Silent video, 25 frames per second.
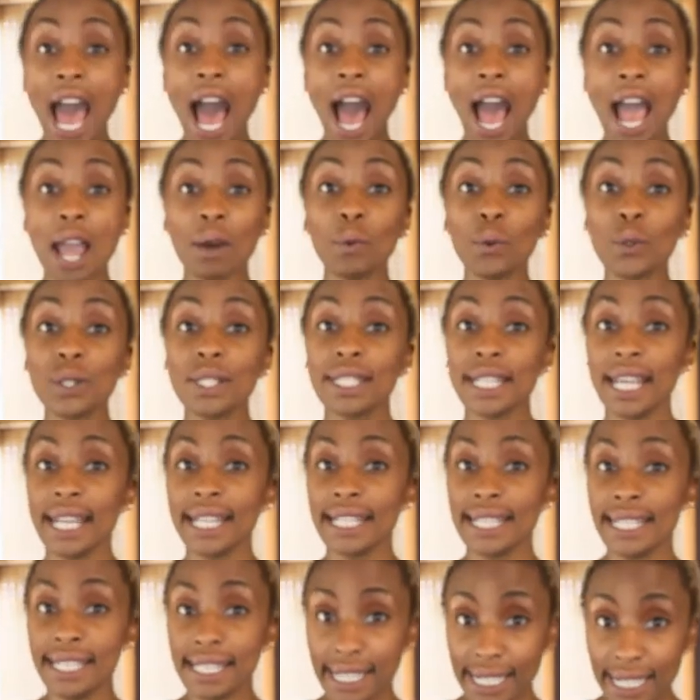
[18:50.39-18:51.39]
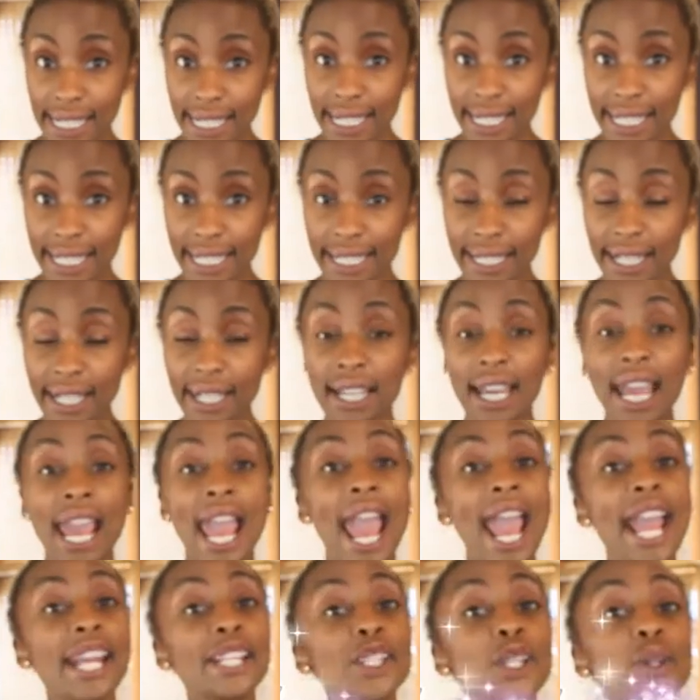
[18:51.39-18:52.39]
I will say scene
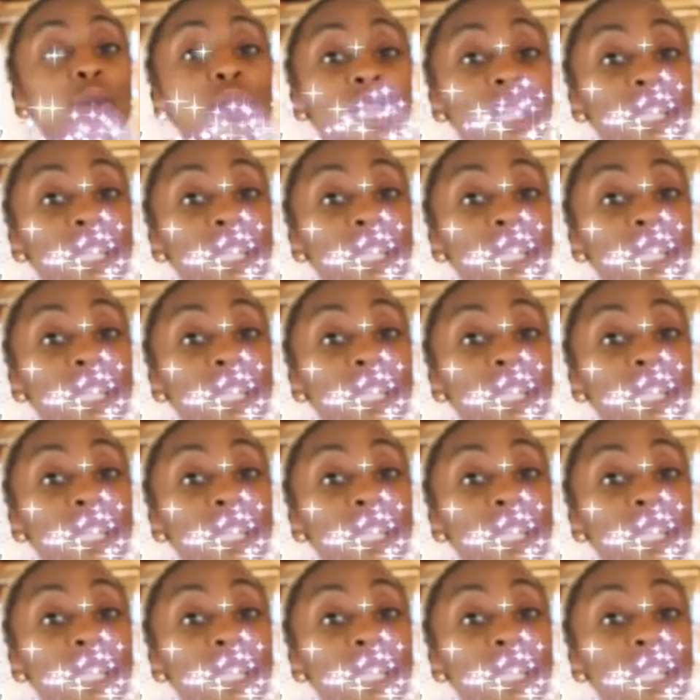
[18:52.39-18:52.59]
and you